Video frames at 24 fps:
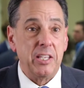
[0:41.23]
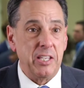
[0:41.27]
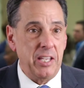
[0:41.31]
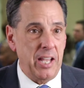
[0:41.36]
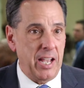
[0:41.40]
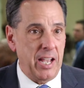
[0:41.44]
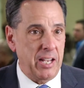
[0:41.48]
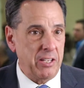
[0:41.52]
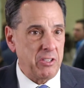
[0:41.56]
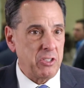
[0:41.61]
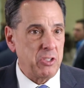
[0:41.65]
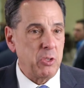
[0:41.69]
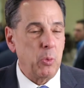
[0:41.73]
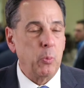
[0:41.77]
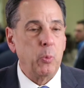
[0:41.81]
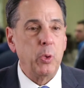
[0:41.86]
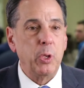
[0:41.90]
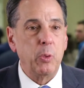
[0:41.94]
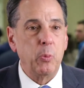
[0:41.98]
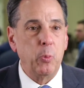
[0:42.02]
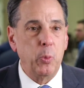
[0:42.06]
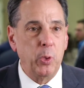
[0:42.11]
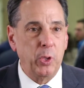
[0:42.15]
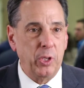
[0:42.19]
Yes,
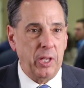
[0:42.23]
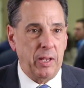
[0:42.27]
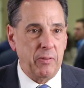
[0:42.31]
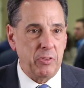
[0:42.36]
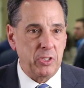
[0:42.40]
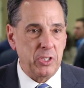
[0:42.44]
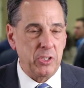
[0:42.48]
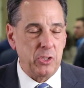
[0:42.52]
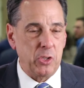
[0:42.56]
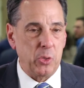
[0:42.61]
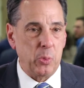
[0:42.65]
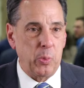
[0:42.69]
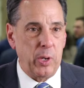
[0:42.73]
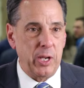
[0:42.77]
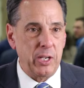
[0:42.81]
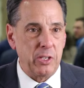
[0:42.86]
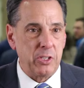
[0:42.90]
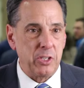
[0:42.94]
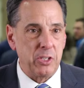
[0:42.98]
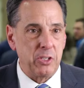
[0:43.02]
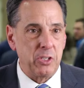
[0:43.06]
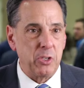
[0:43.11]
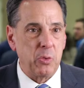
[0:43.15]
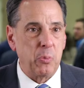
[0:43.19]
we will have
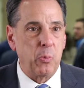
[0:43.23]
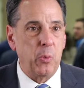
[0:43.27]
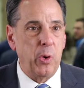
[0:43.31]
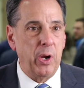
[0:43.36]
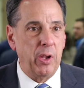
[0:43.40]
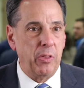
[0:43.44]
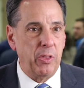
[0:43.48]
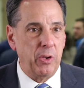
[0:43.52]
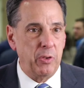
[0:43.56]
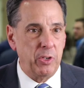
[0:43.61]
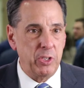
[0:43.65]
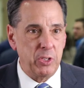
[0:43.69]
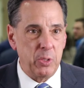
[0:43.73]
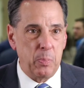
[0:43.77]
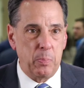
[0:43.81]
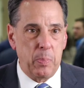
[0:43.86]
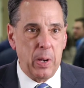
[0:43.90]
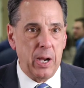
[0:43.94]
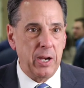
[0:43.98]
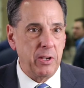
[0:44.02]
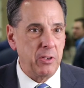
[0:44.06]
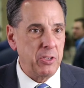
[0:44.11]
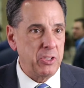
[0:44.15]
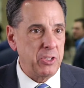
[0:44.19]
situations of where there is a
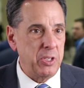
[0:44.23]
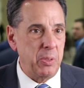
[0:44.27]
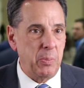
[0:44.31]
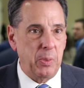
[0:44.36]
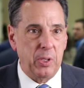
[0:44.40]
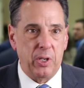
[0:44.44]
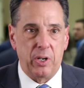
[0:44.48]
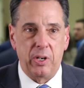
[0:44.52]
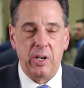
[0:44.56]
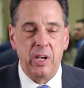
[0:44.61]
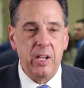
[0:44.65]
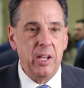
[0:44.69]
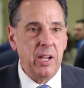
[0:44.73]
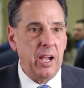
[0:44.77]
biosimilar.